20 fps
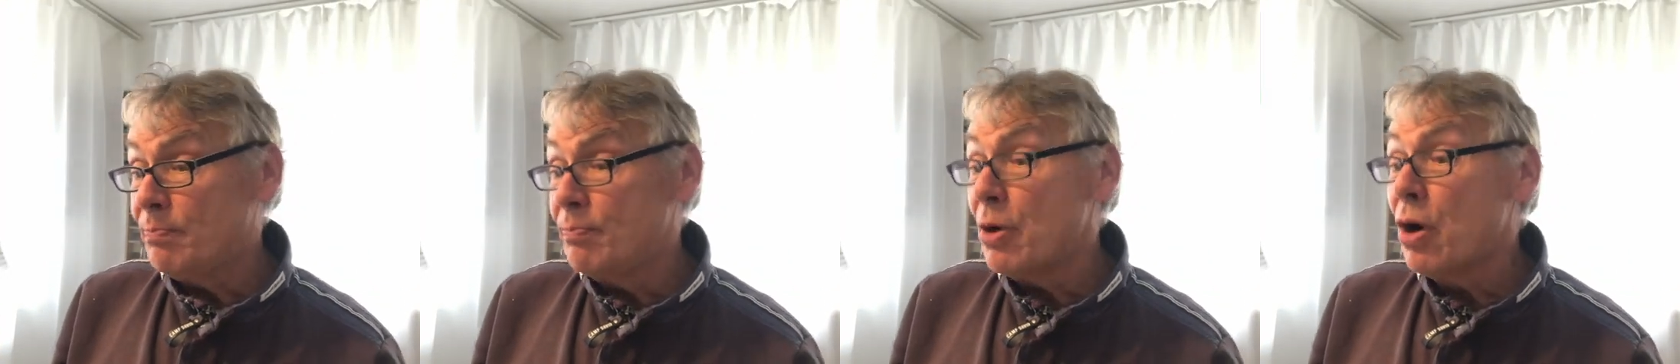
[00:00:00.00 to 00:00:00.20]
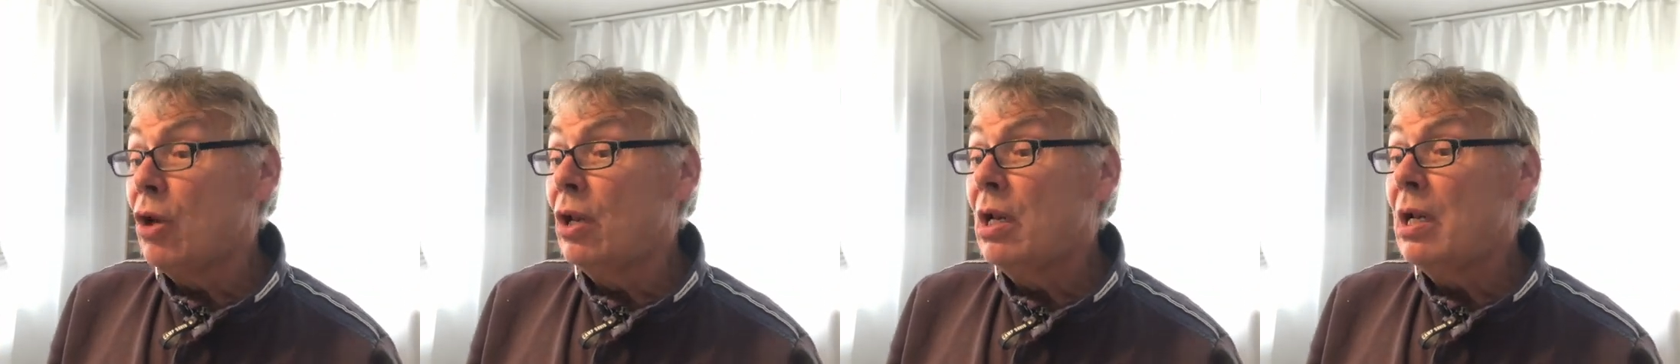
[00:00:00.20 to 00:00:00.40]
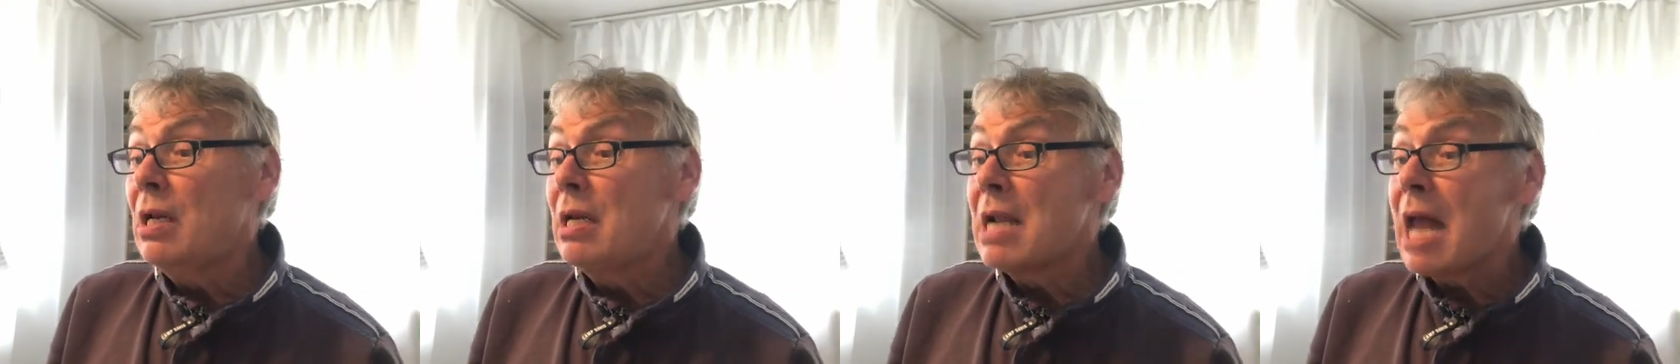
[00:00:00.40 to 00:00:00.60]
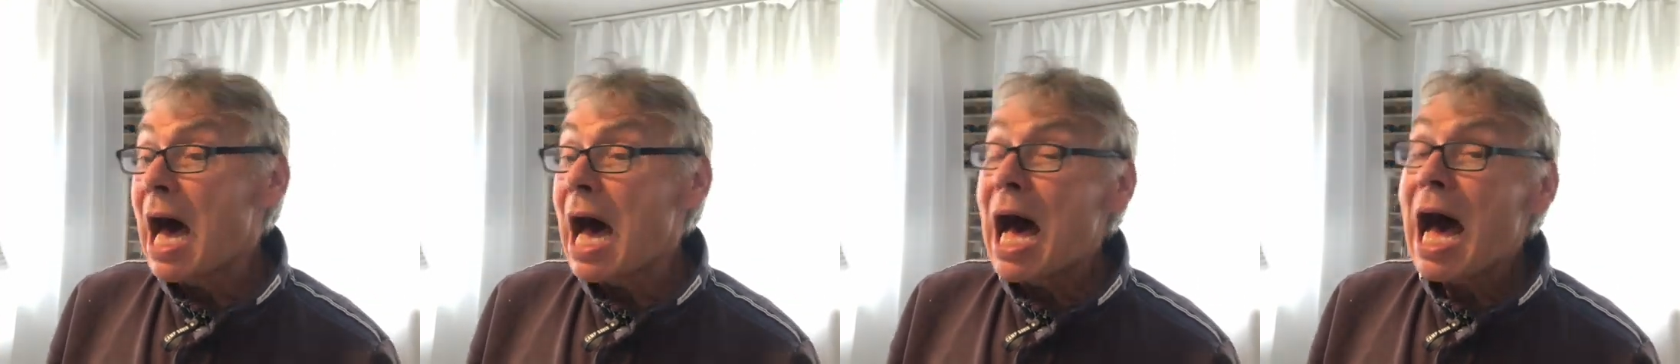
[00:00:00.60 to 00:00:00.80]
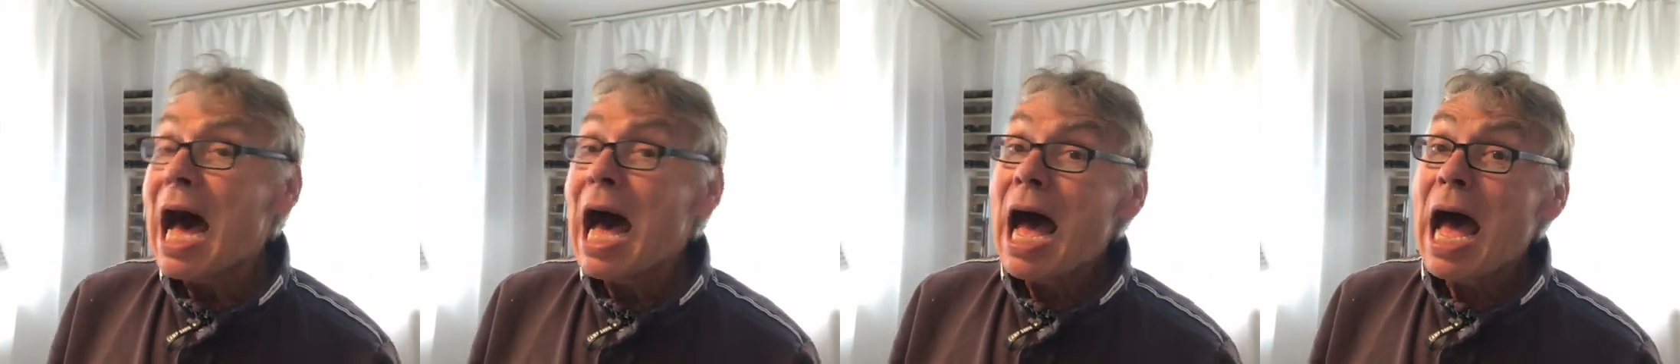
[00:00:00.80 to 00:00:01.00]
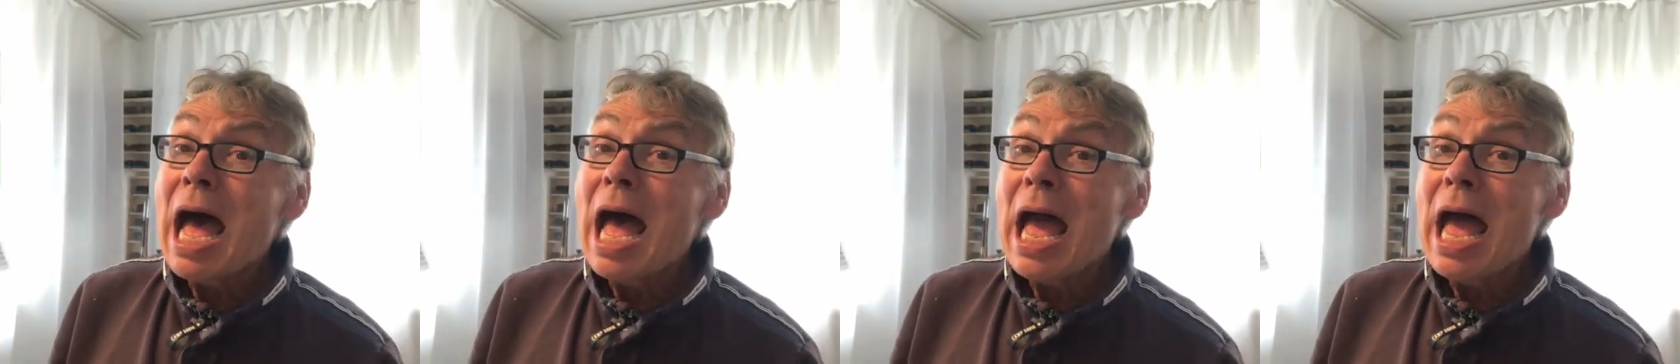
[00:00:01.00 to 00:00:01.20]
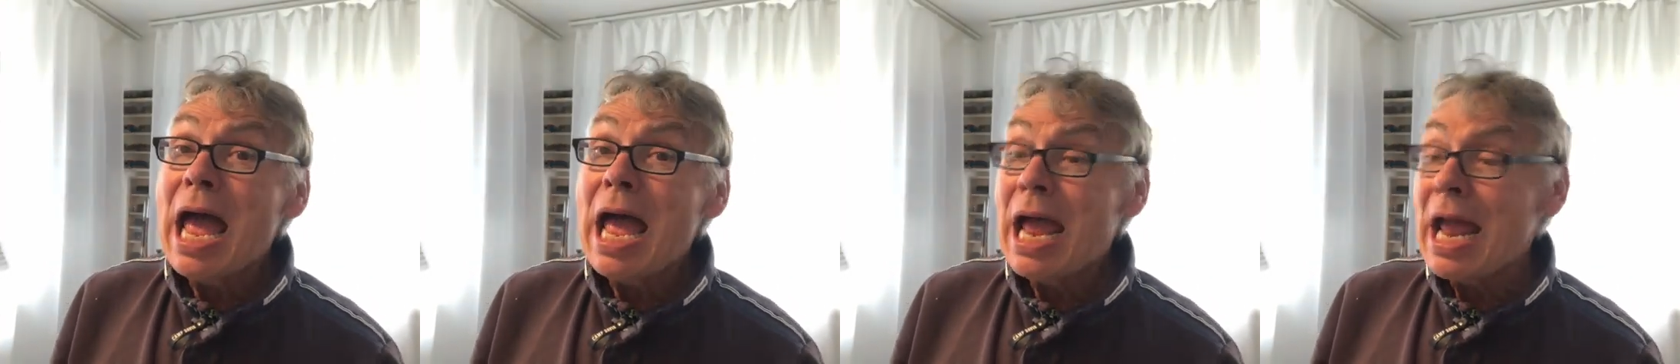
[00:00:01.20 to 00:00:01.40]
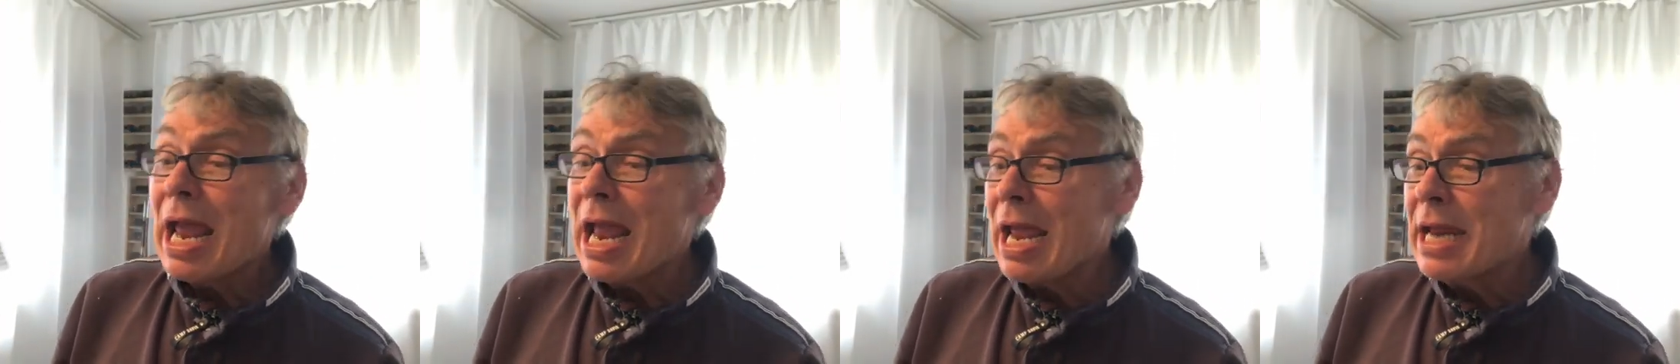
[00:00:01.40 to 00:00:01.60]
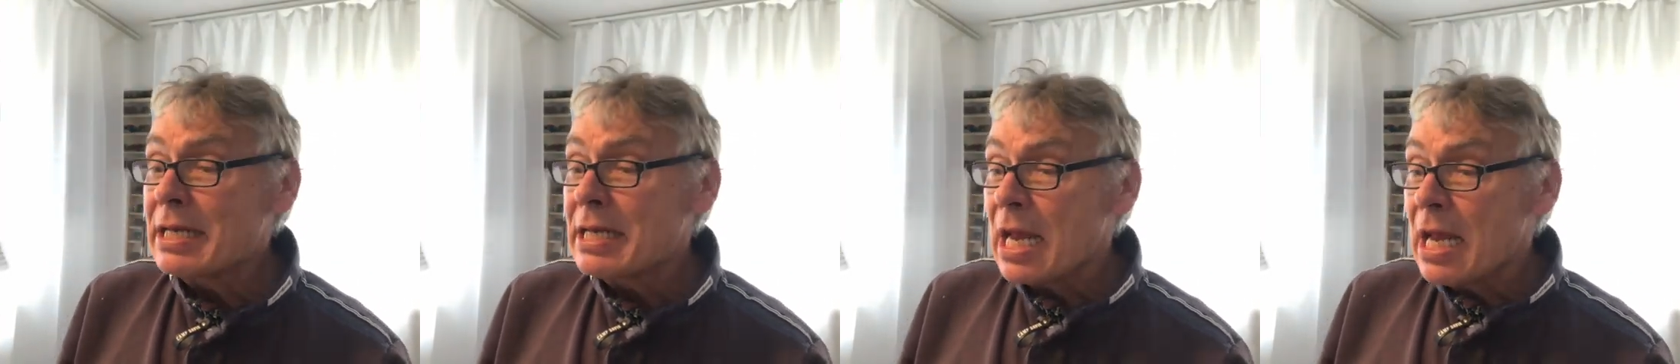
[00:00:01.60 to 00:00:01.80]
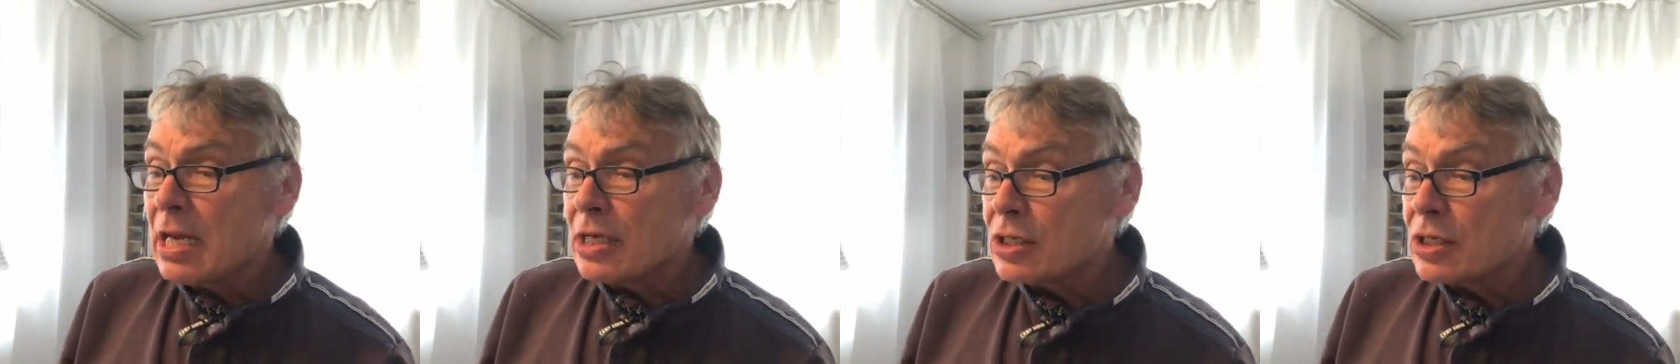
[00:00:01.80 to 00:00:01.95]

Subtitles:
polite?